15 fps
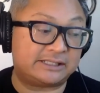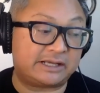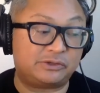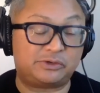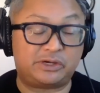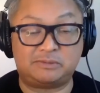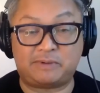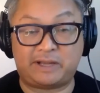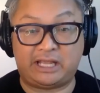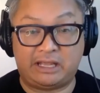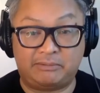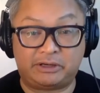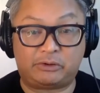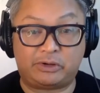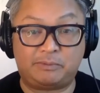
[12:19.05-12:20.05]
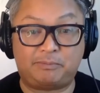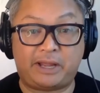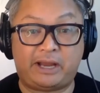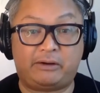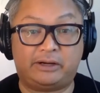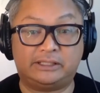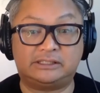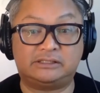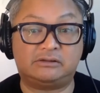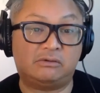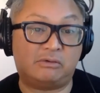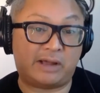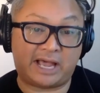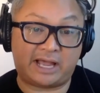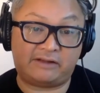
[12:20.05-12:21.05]
I was raised by immigrant parents
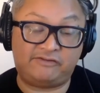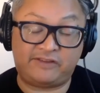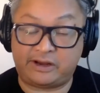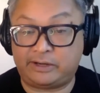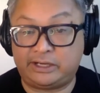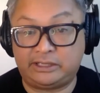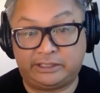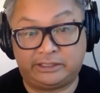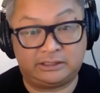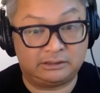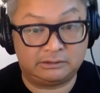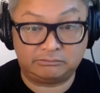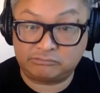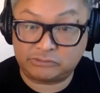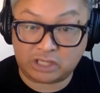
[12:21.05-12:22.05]
who had very little